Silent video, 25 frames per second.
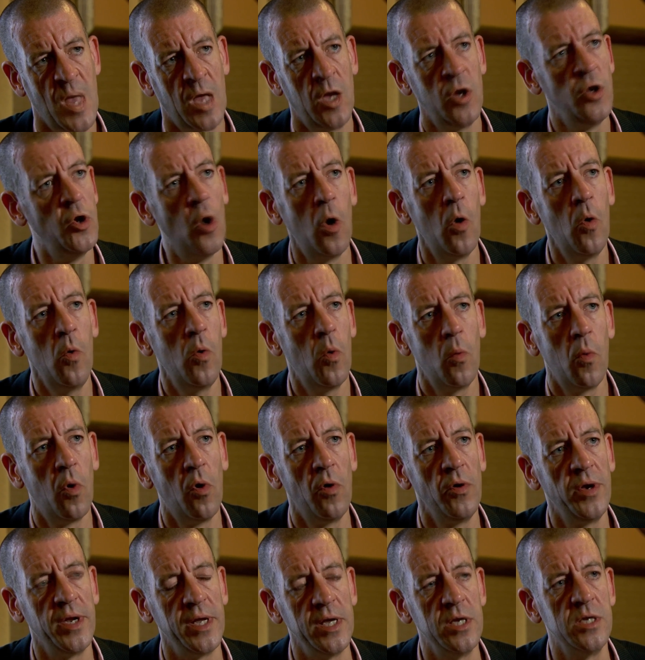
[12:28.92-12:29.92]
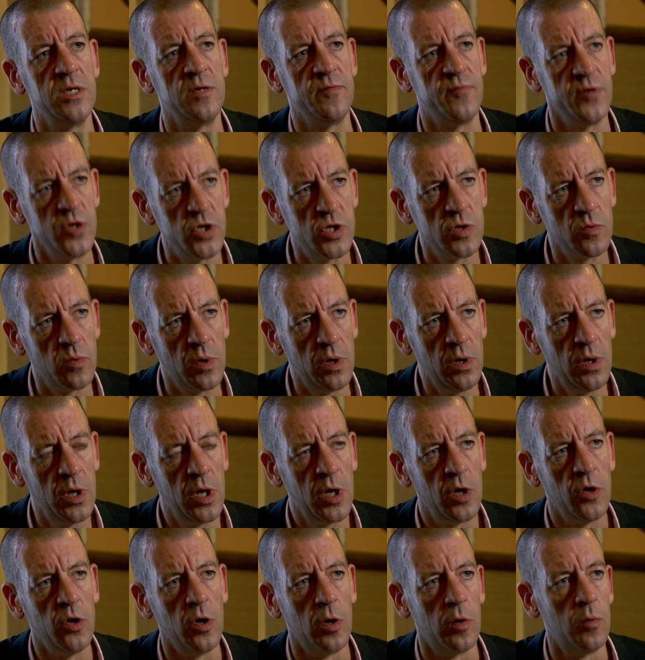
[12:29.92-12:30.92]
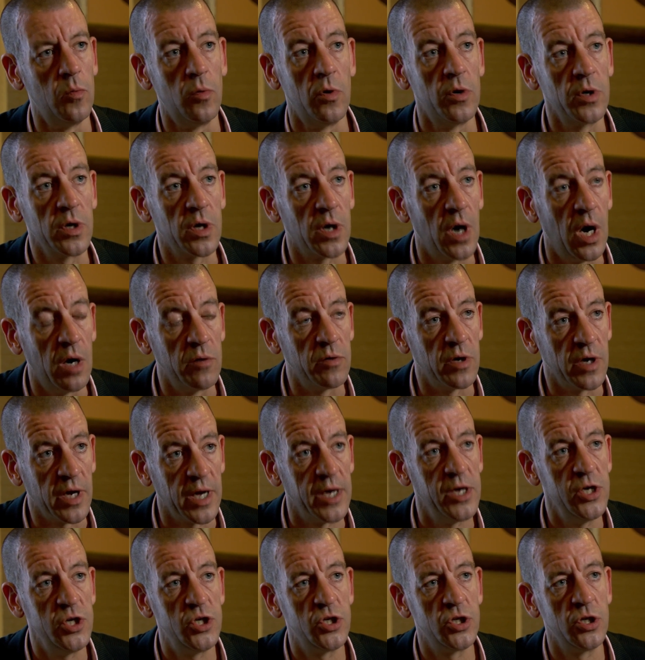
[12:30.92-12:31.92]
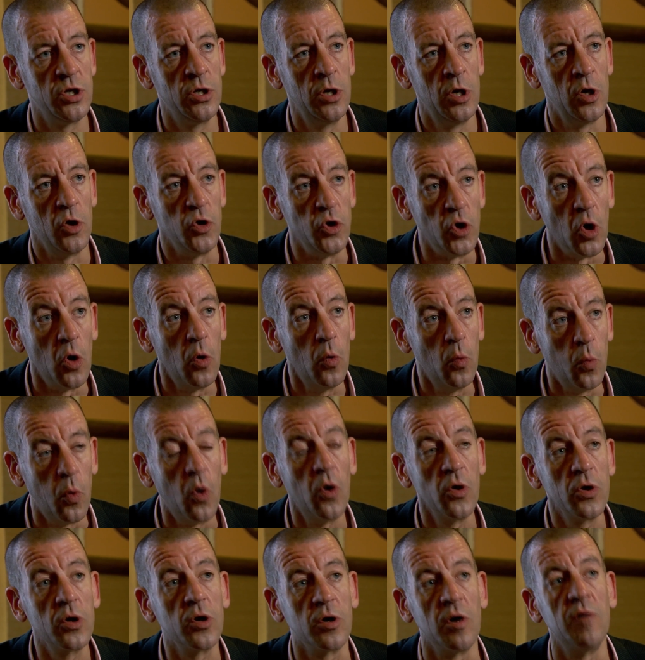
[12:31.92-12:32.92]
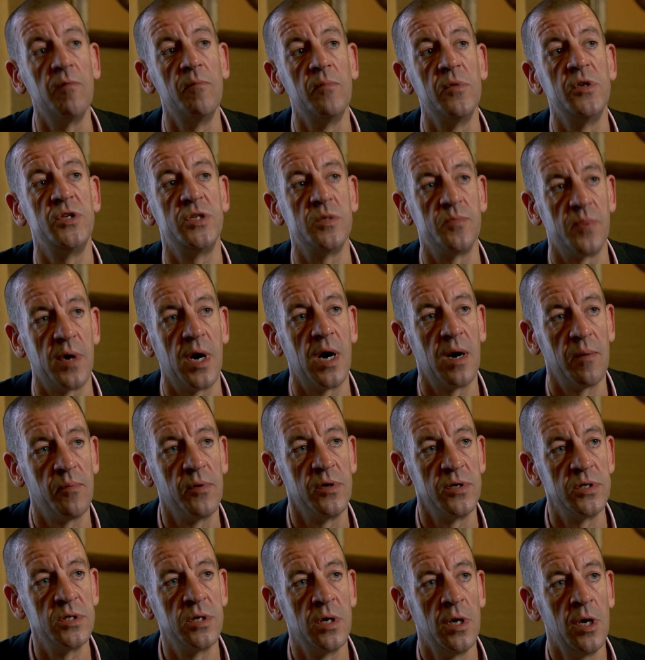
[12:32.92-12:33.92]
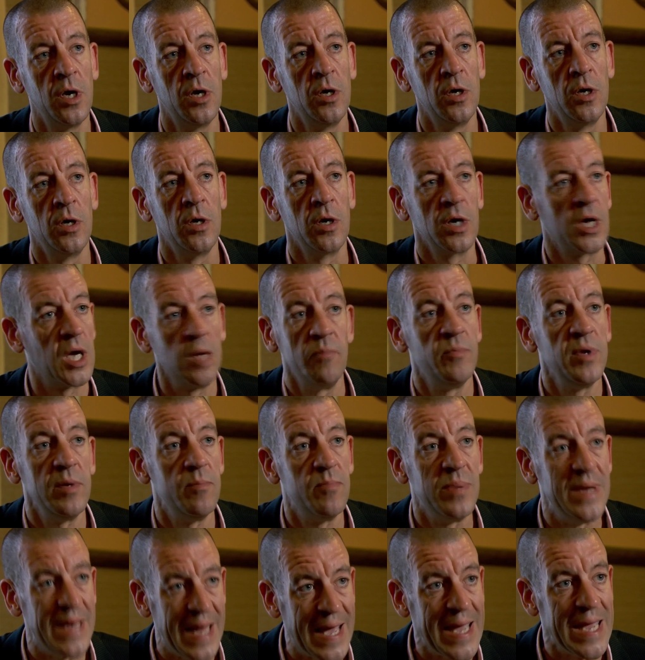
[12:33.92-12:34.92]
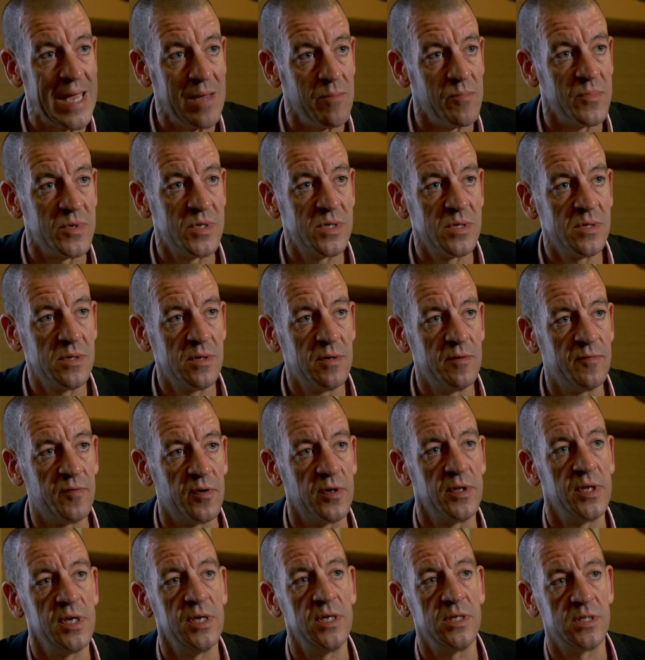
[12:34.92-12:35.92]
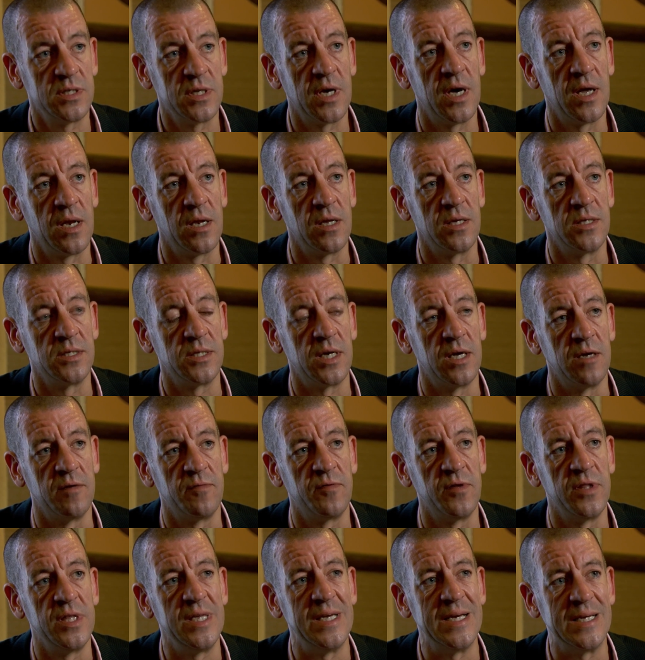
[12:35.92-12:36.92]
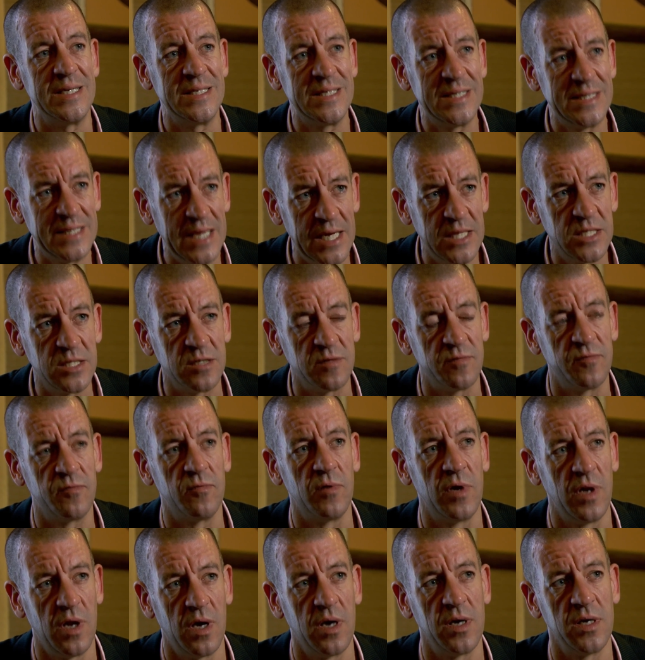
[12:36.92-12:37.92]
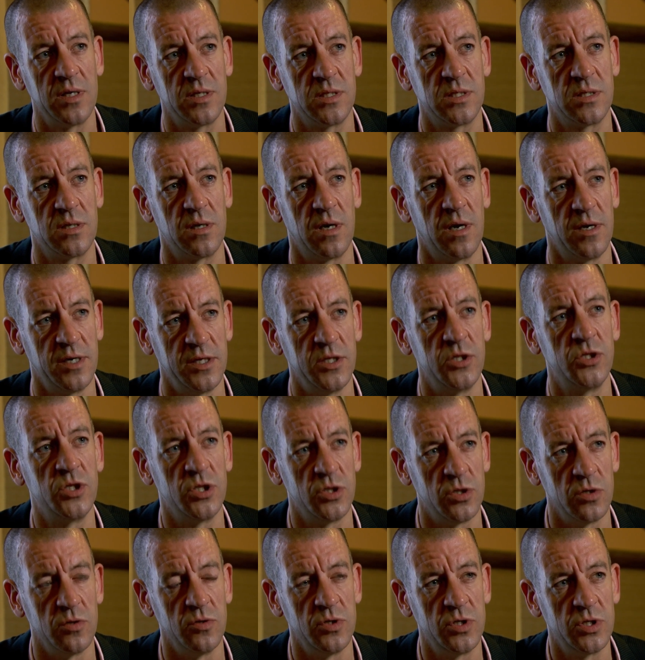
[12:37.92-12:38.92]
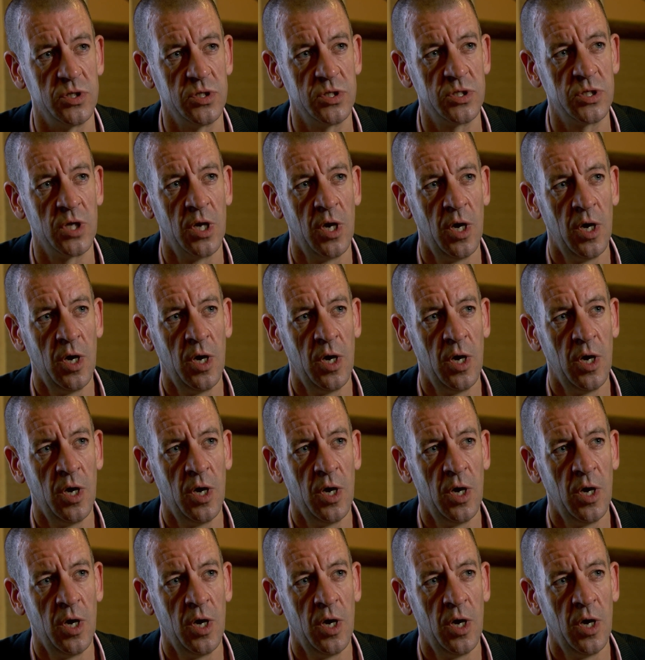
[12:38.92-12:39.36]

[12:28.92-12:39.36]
No one individual, no one congregation, no one government department can be blamed for these scandals and for the excessive reliance on institutions.